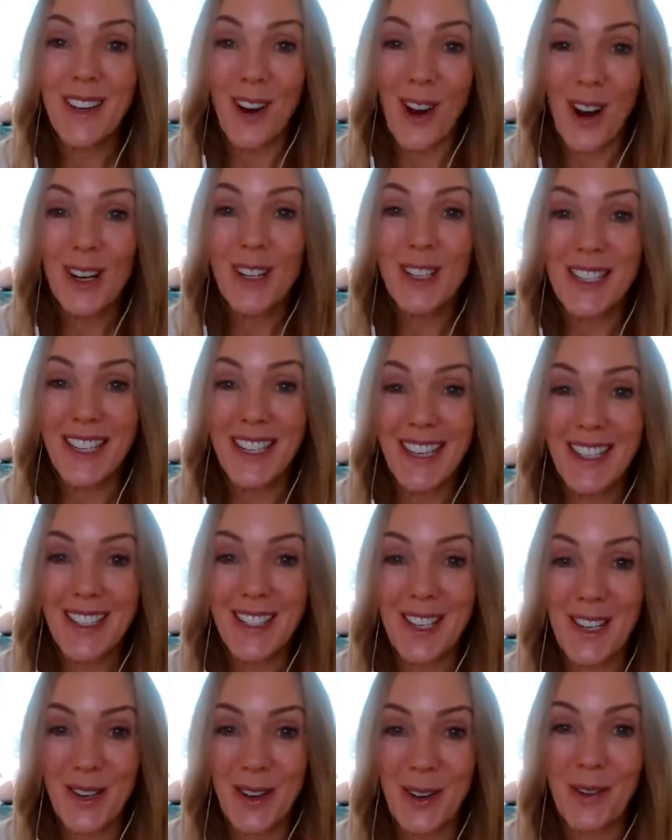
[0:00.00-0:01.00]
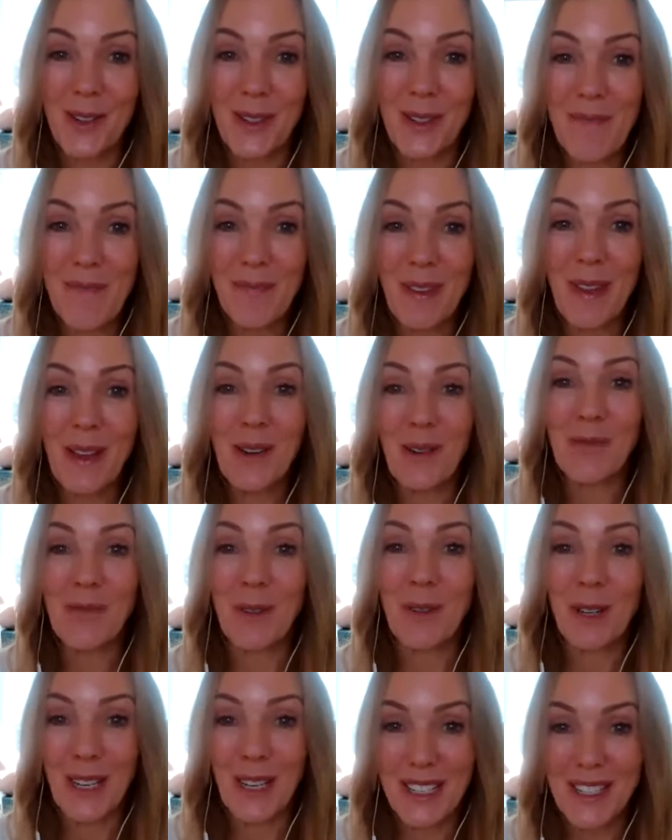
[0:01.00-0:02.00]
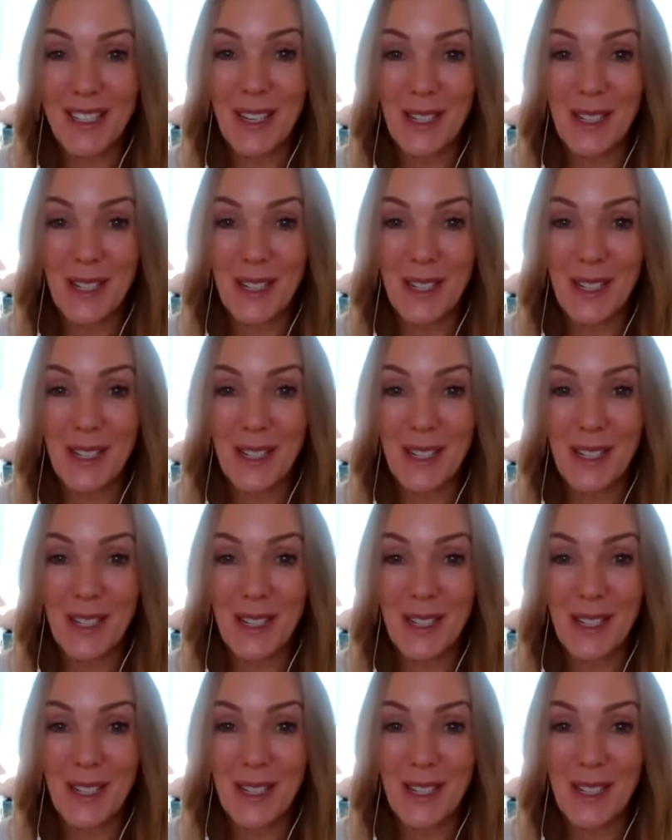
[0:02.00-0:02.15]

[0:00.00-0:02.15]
hard to get to know something when we're in